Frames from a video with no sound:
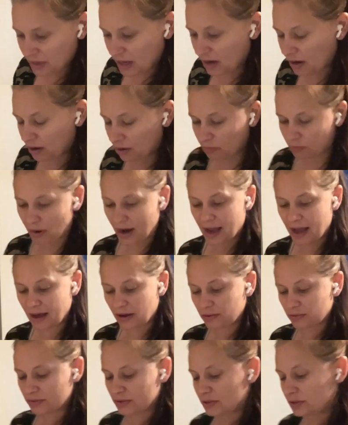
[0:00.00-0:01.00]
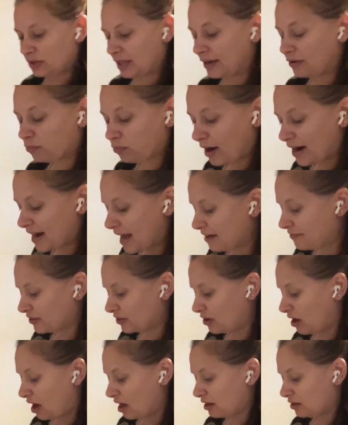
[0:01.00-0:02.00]
around right
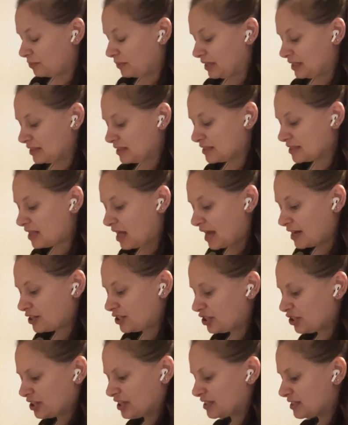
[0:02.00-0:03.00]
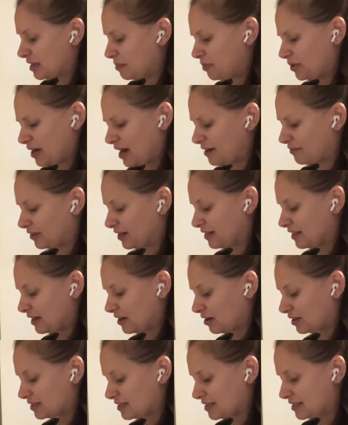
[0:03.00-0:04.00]
after Halloween this last year, because they put
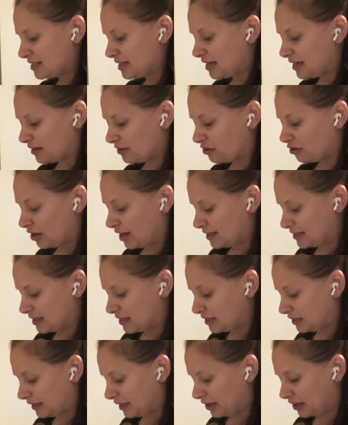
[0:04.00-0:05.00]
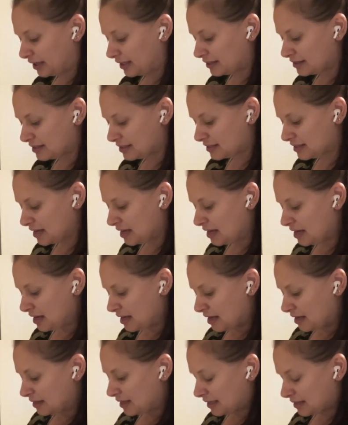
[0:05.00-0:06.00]
everything on stinking crazy clearance
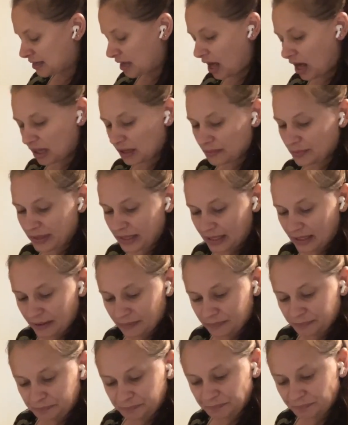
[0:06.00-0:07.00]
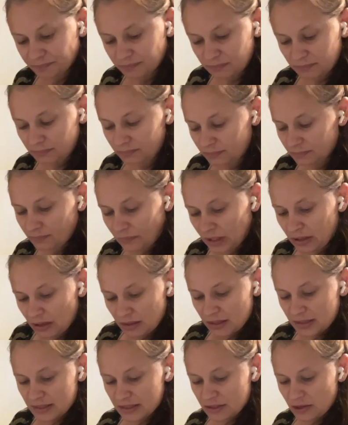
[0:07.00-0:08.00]
that's Halloween.
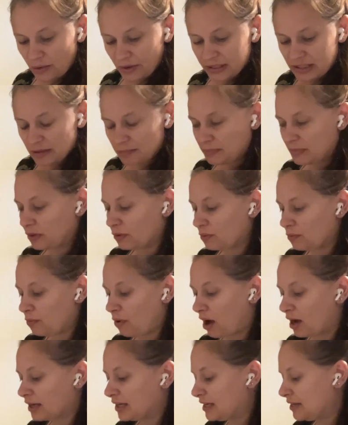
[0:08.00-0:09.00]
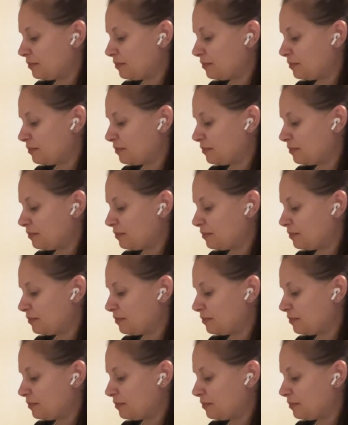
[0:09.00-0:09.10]
This is going to Milwaukee,